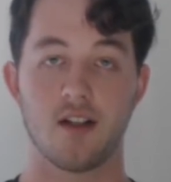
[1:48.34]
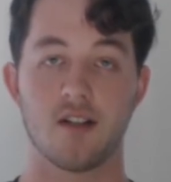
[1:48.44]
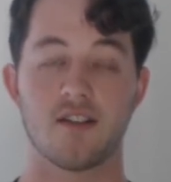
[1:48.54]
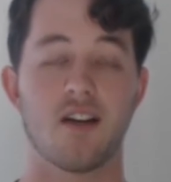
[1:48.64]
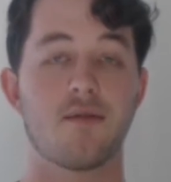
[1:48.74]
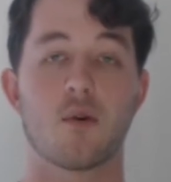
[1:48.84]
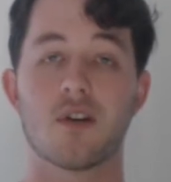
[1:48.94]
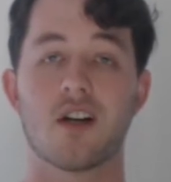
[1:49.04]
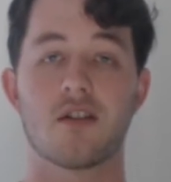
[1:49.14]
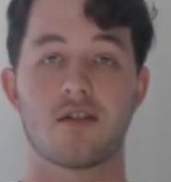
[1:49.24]
That
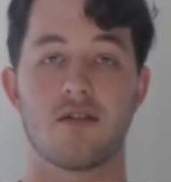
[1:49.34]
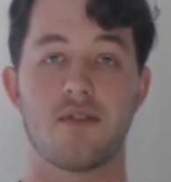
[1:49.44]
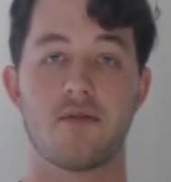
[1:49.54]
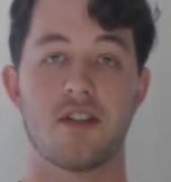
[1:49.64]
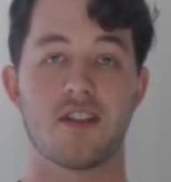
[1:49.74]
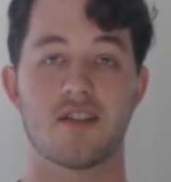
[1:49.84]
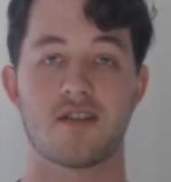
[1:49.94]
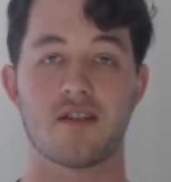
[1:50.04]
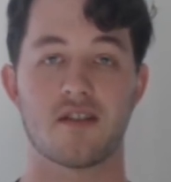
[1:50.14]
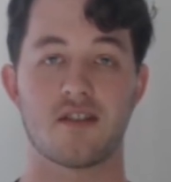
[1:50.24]
$4.50
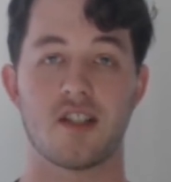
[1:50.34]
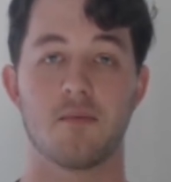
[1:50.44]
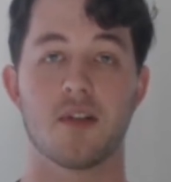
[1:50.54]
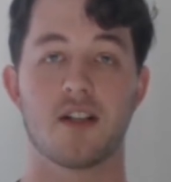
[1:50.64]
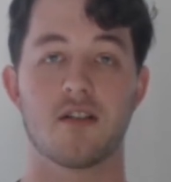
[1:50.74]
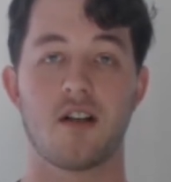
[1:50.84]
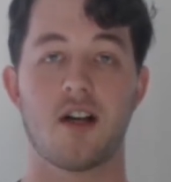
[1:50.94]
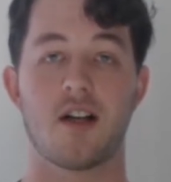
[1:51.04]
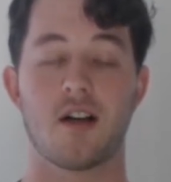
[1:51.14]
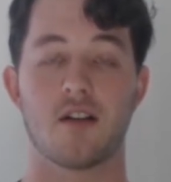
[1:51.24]
doesn't seem like a
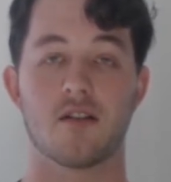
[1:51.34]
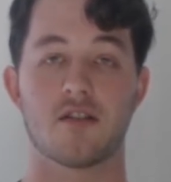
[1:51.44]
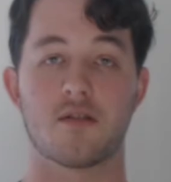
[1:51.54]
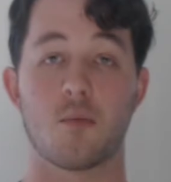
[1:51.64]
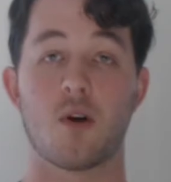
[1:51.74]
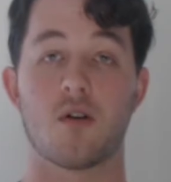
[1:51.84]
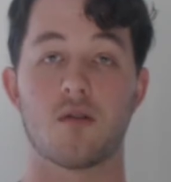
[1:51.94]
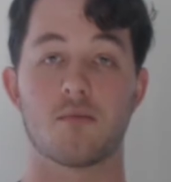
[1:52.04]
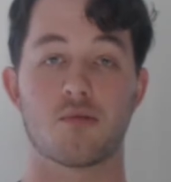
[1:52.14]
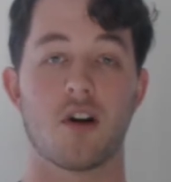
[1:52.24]
lot on a
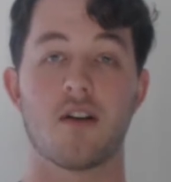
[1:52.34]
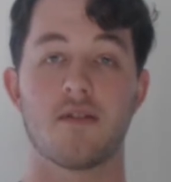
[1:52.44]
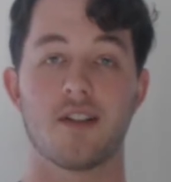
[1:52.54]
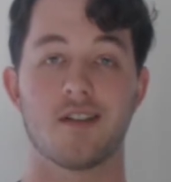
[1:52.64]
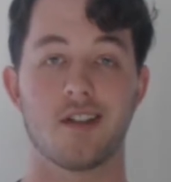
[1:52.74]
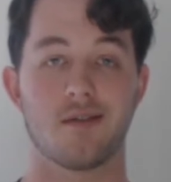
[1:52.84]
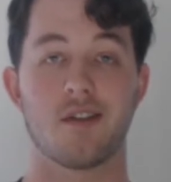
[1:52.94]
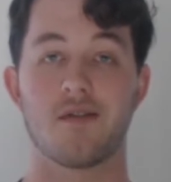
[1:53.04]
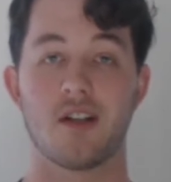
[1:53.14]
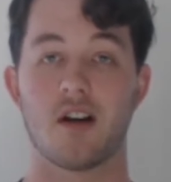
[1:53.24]
small profit like
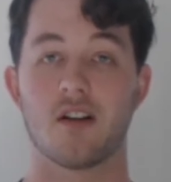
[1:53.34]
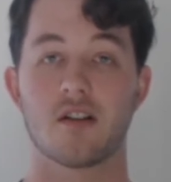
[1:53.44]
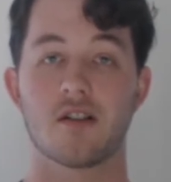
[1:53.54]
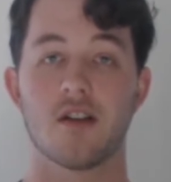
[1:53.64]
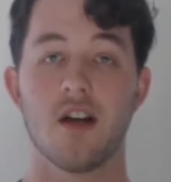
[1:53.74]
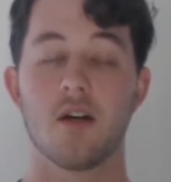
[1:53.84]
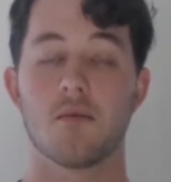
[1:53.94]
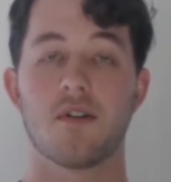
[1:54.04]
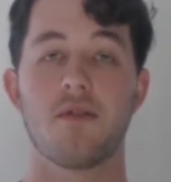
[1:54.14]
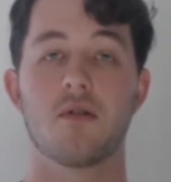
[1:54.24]
$50,
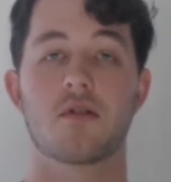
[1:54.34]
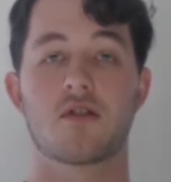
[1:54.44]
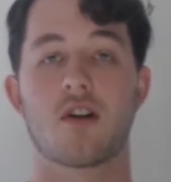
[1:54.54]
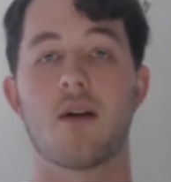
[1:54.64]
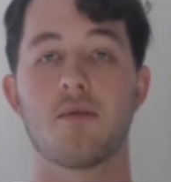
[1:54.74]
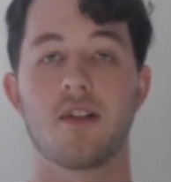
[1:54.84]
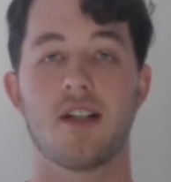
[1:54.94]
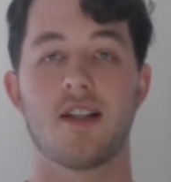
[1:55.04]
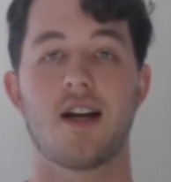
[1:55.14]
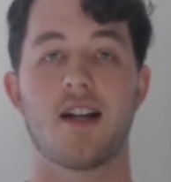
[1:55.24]
but if you
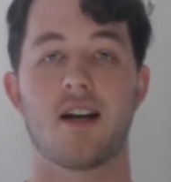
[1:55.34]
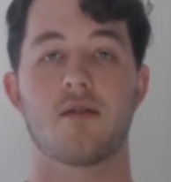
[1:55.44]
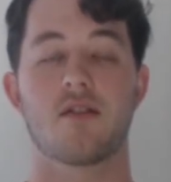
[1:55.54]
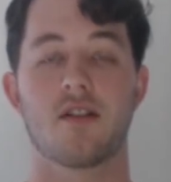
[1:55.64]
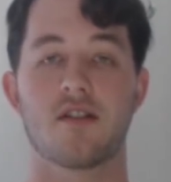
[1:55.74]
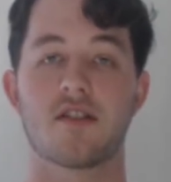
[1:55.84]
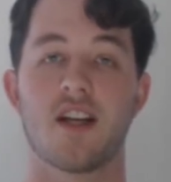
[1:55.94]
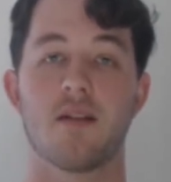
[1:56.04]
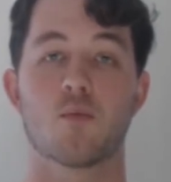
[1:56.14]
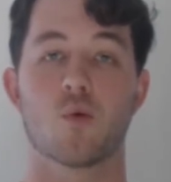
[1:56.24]
extrapolate that out to the
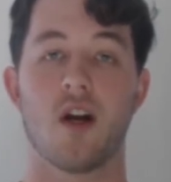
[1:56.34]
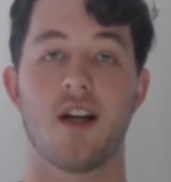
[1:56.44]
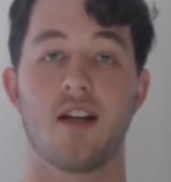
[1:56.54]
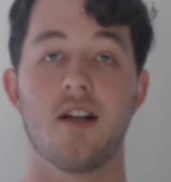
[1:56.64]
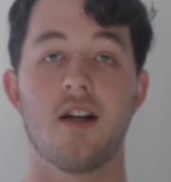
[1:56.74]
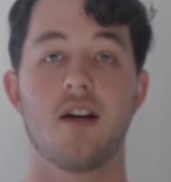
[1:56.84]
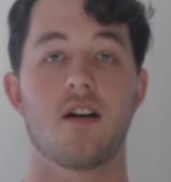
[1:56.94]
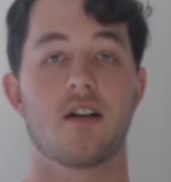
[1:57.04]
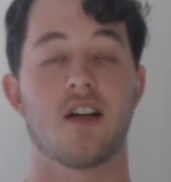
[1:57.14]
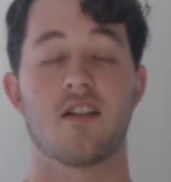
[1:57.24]
same rate
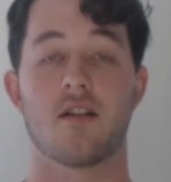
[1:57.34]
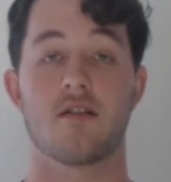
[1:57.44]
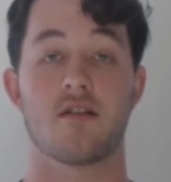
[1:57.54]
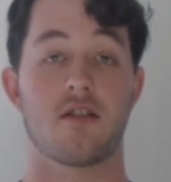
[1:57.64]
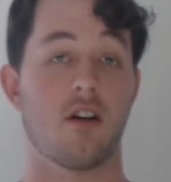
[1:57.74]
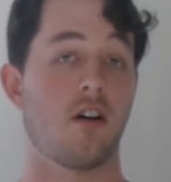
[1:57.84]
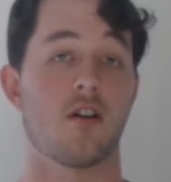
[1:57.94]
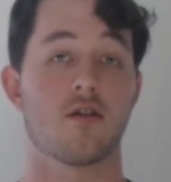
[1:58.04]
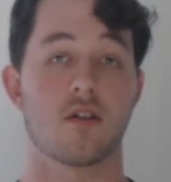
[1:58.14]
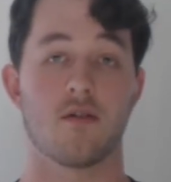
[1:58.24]
against
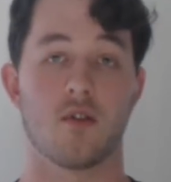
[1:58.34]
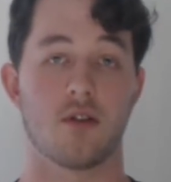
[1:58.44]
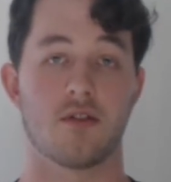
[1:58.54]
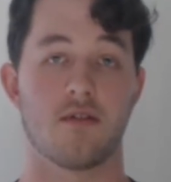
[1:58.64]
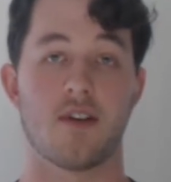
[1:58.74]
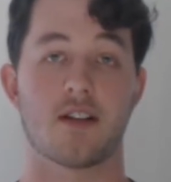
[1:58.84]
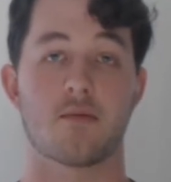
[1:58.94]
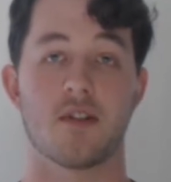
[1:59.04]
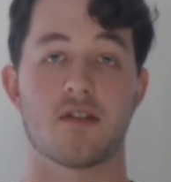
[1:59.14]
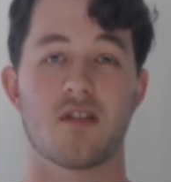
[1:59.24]
100 of those
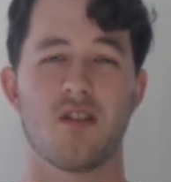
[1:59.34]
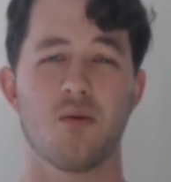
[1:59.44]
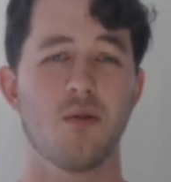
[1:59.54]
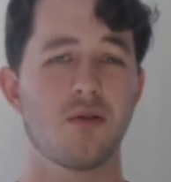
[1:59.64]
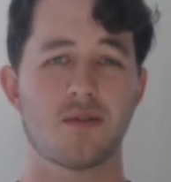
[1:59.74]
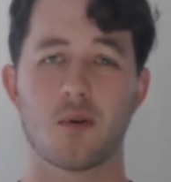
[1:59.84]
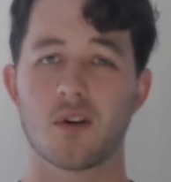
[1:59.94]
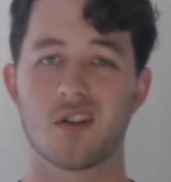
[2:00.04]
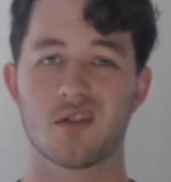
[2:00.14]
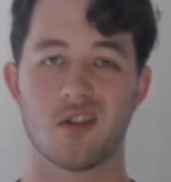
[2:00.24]
investments, you lose
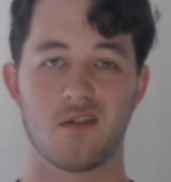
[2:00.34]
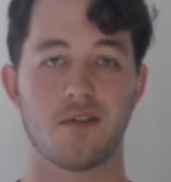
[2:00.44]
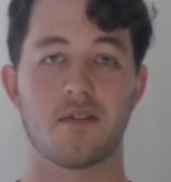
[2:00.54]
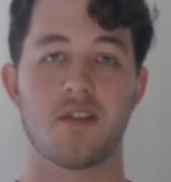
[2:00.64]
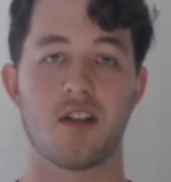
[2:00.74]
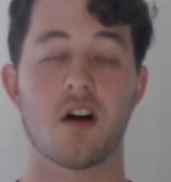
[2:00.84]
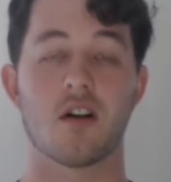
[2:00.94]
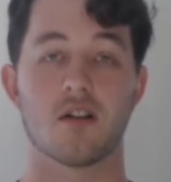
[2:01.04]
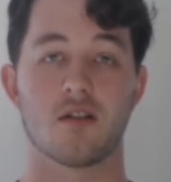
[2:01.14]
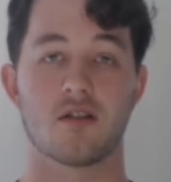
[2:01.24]

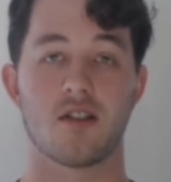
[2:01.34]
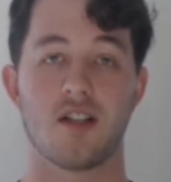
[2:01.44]
$450 to the